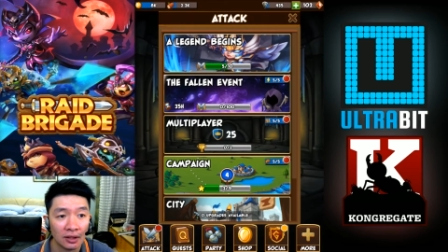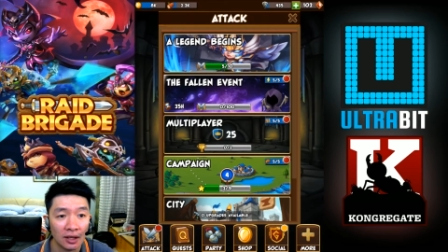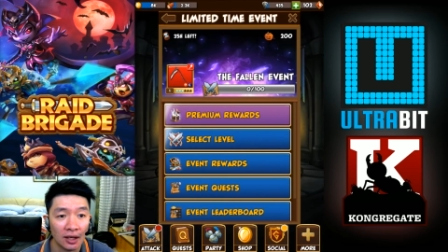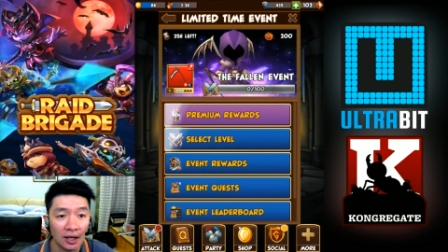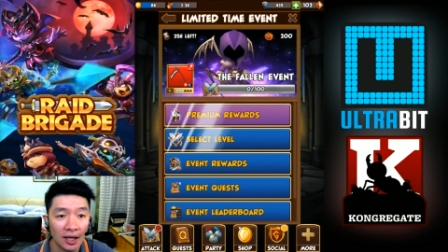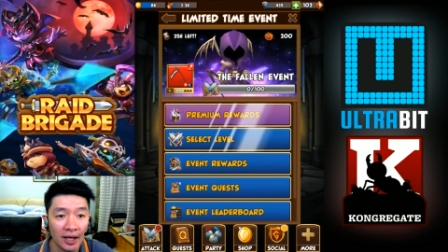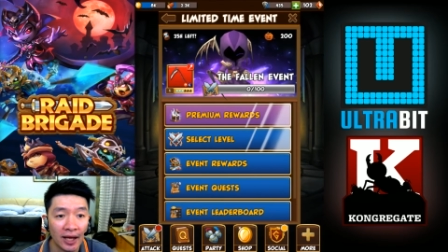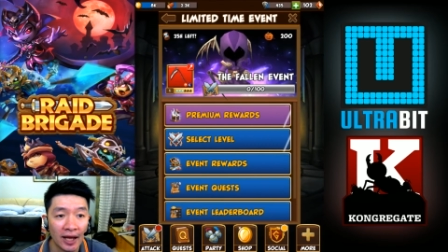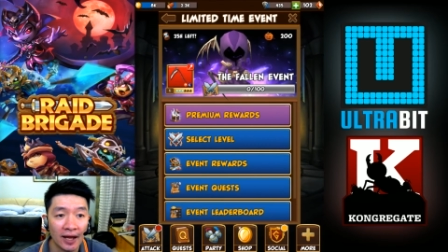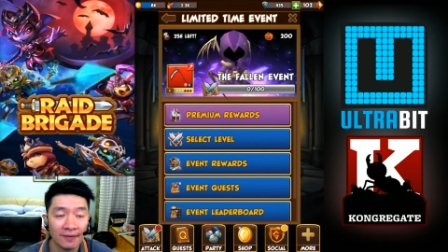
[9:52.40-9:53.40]
I
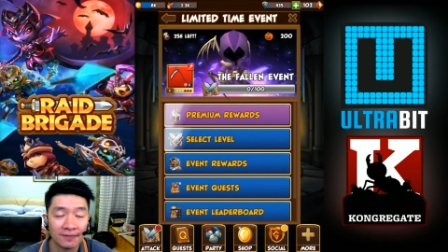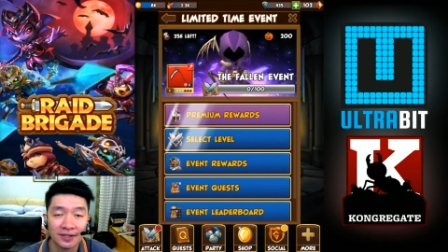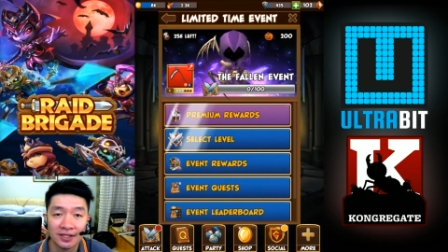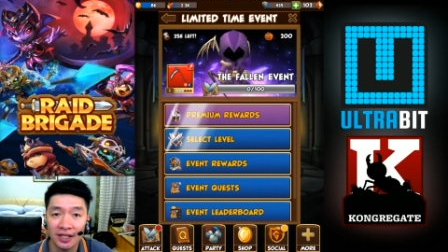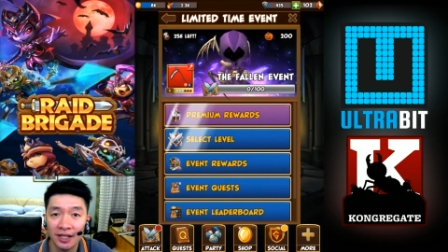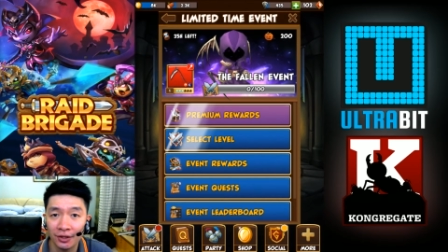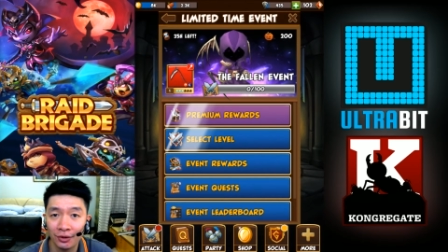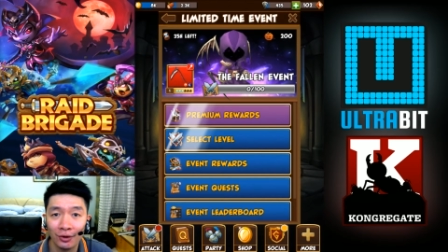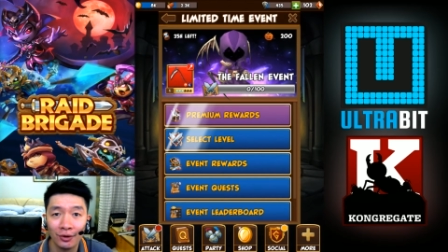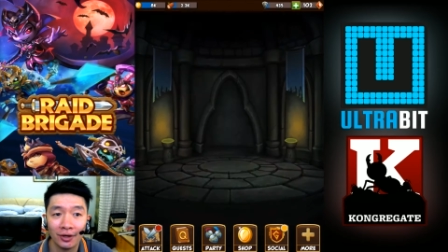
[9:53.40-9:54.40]
have
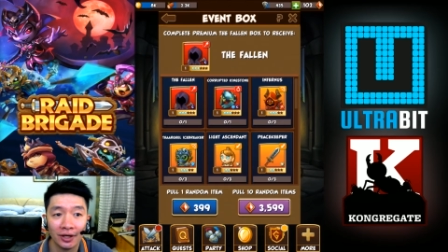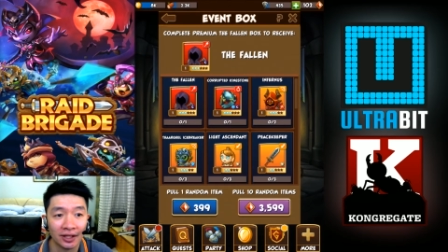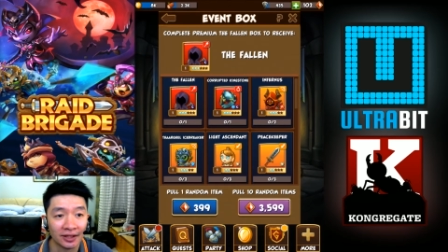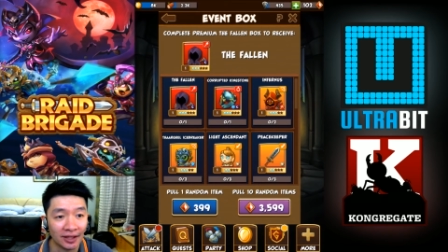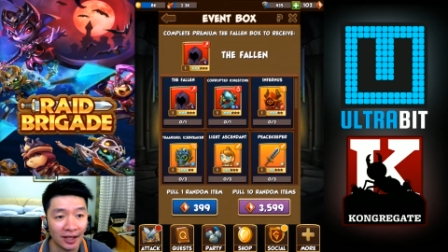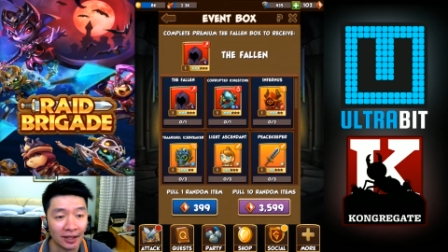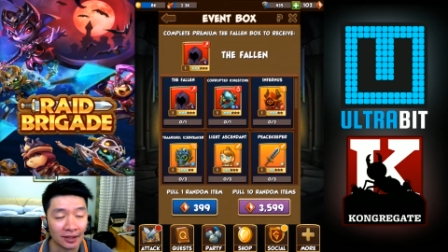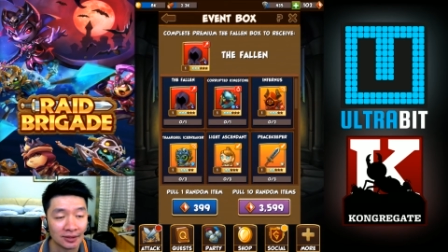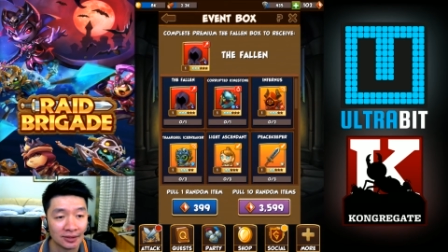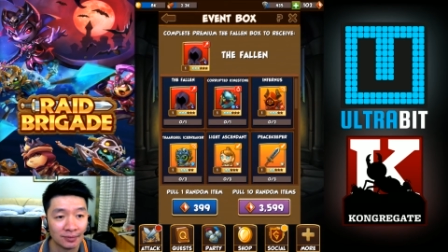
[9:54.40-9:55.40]
zero
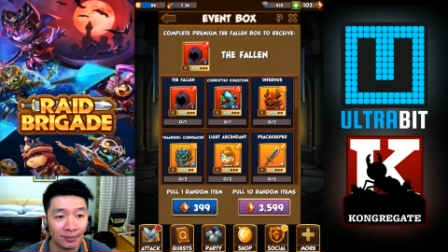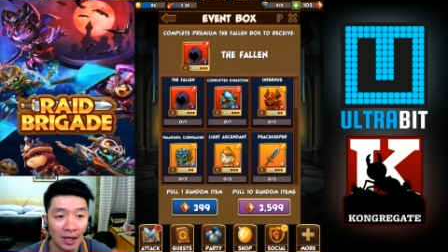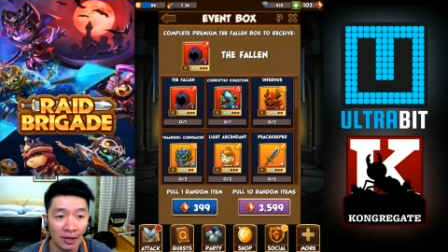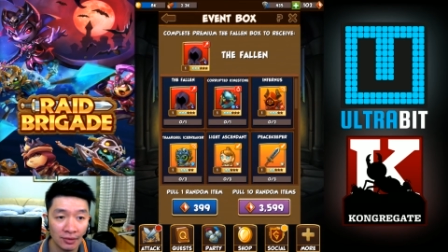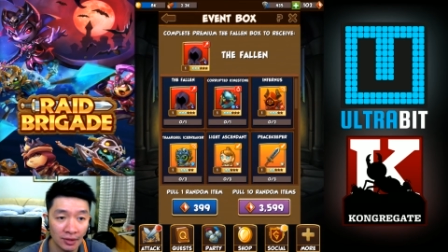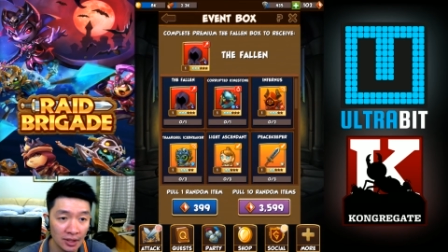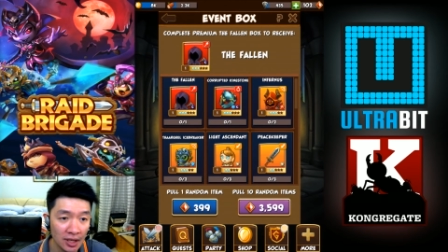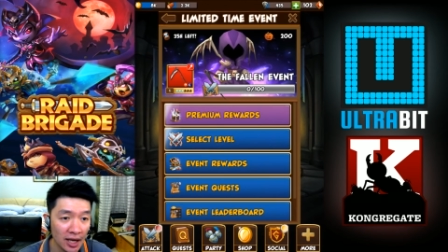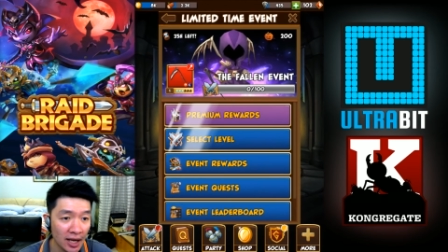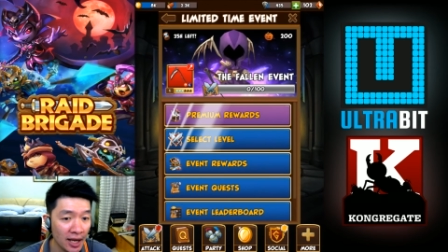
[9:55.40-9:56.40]
attacks, power
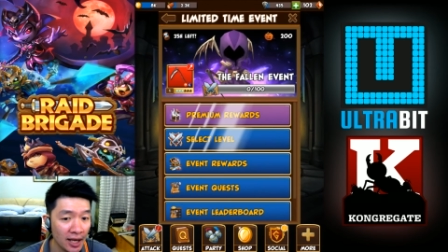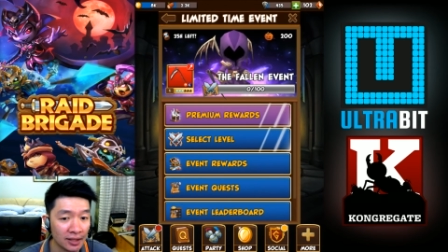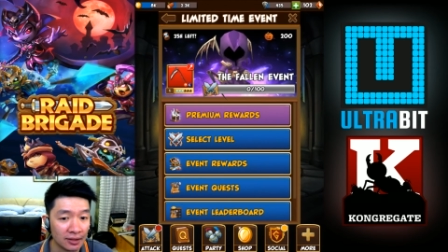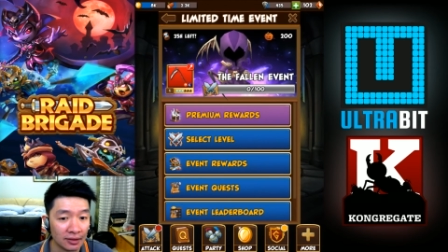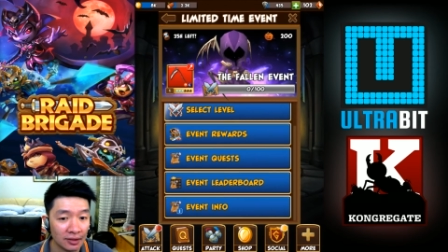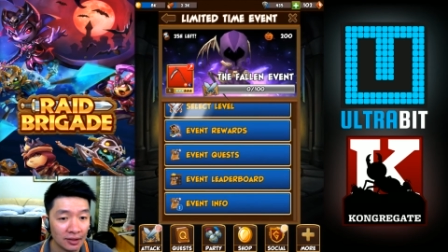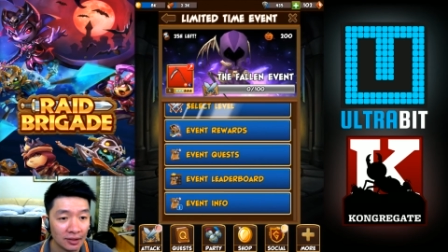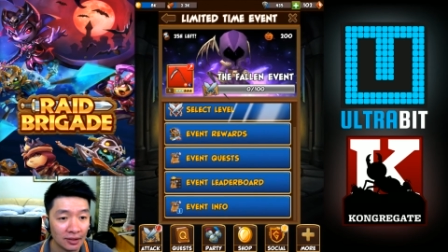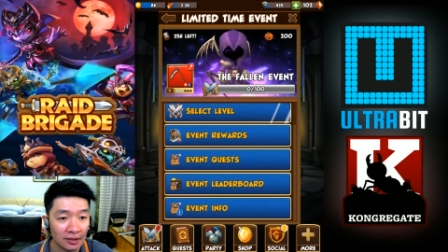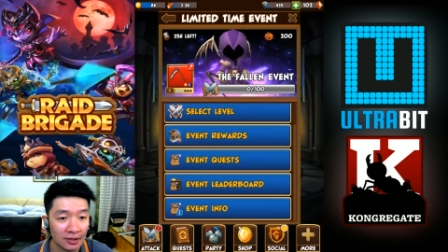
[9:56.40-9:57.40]
and
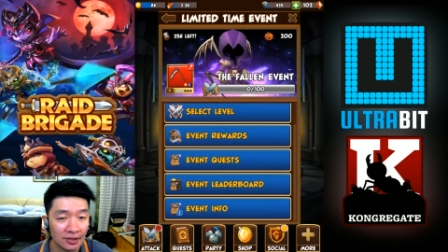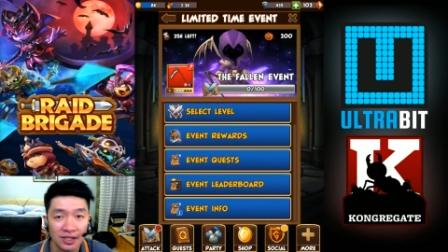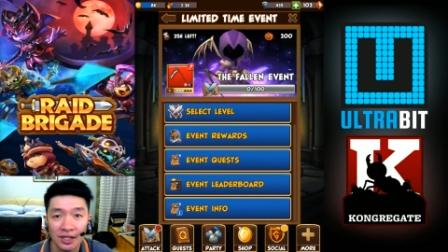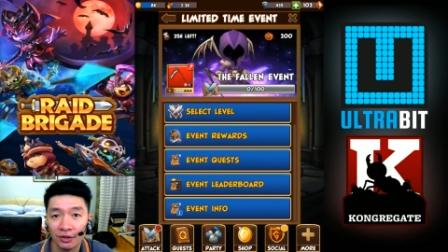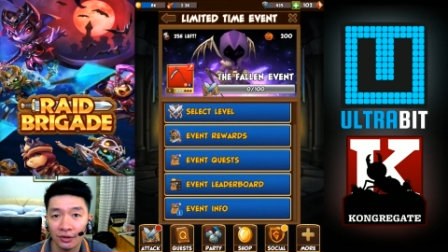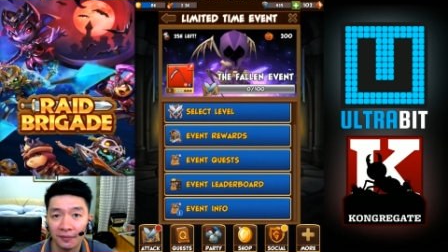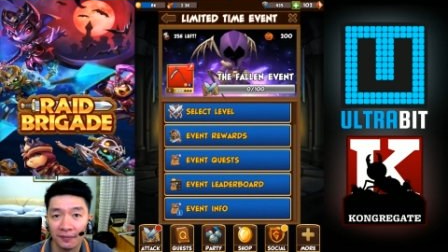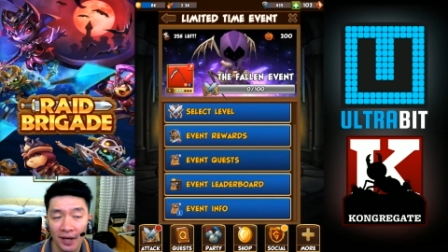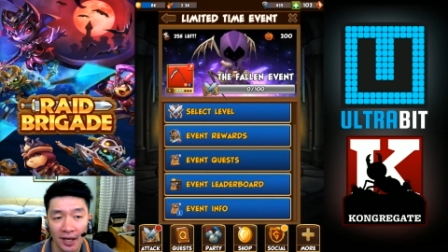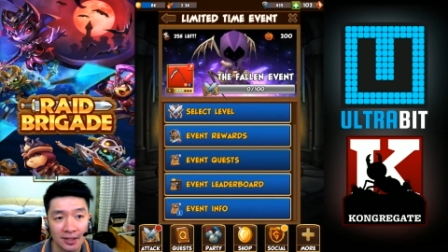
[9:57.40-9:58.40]
zero
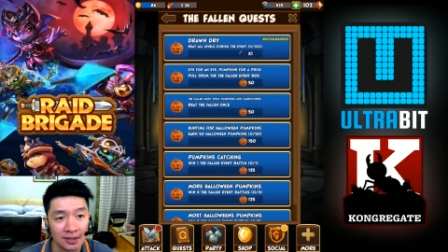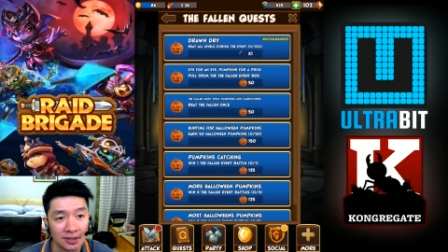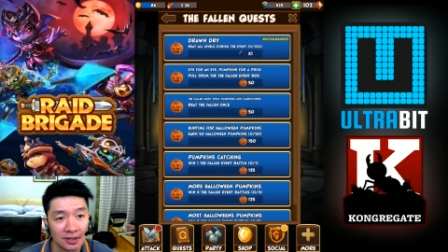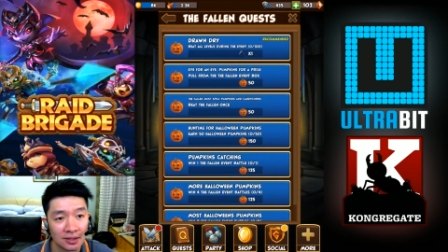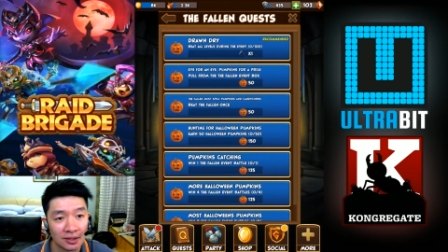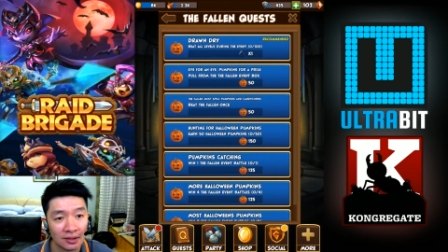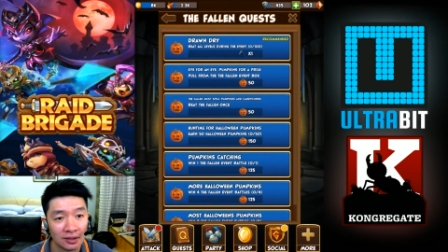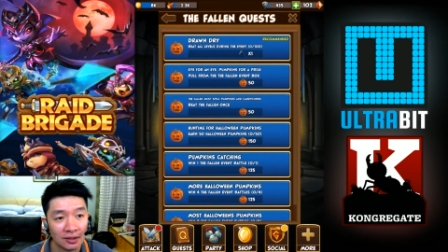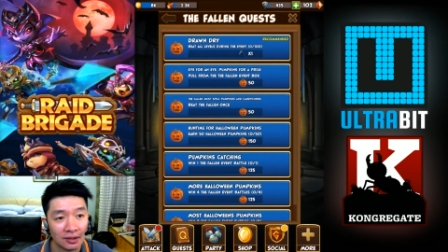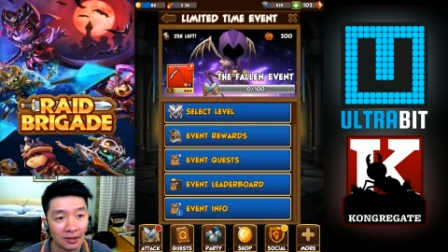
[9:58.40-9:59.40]
defense.
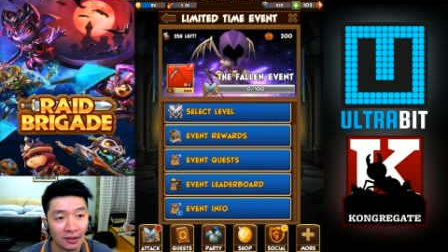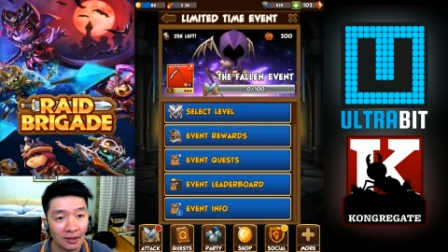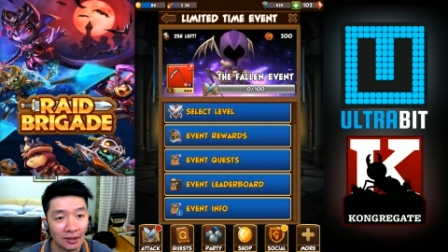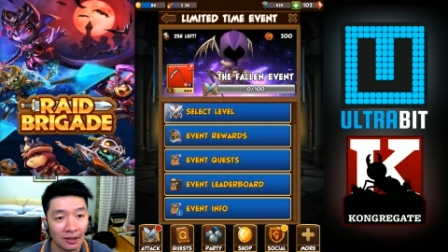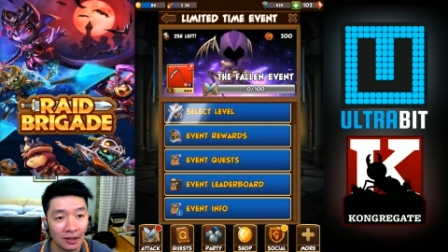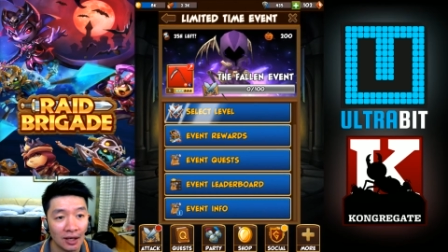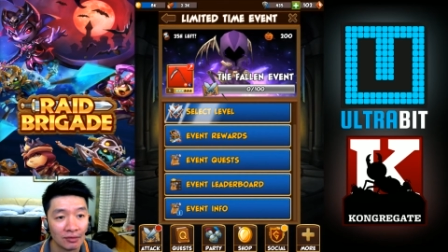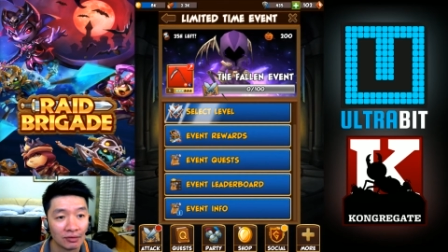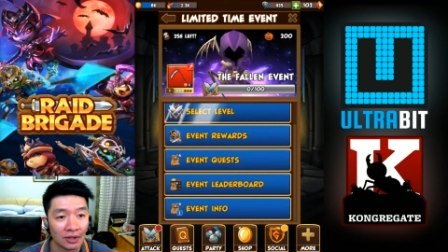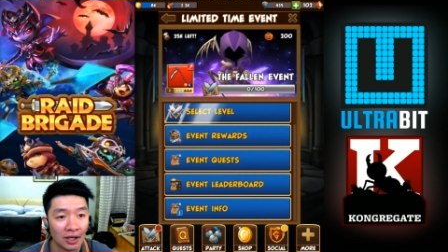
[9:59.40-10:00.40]
How
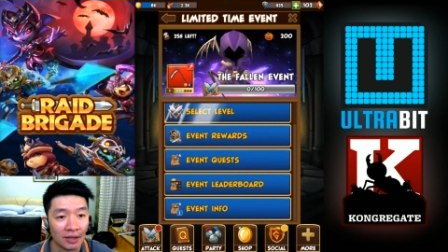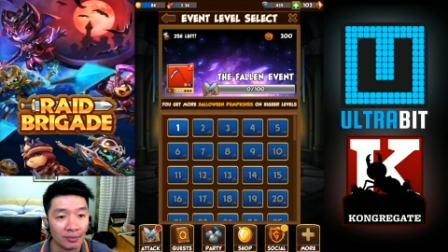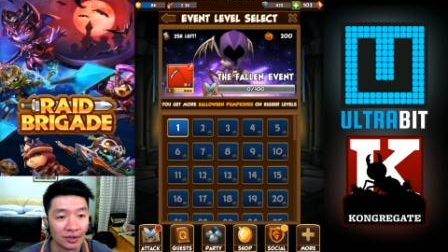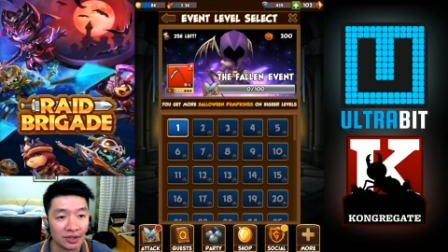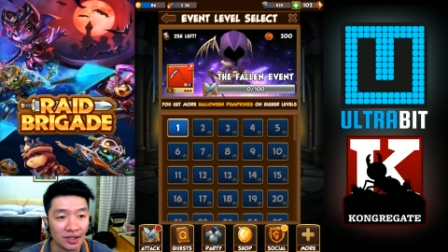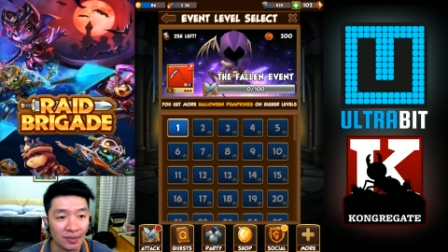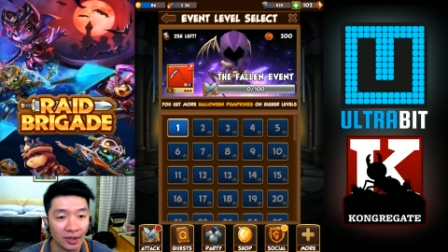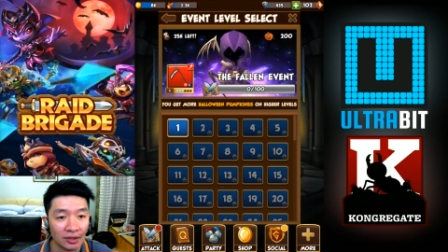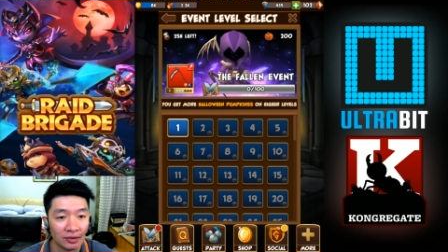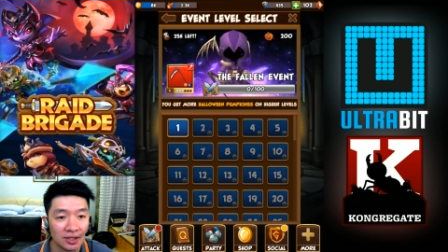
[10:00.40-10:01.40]
could I
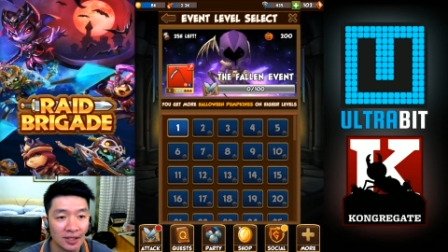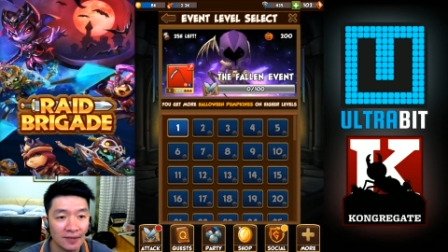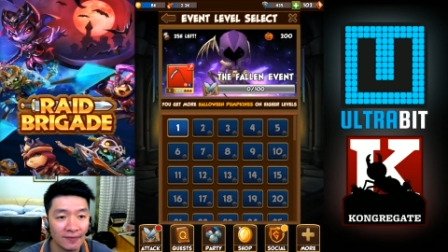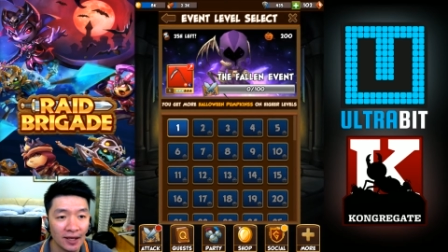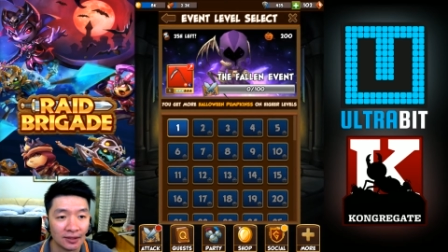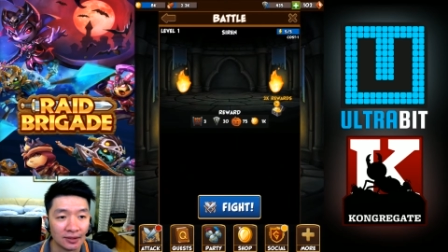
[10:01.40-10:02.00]
participate in this event?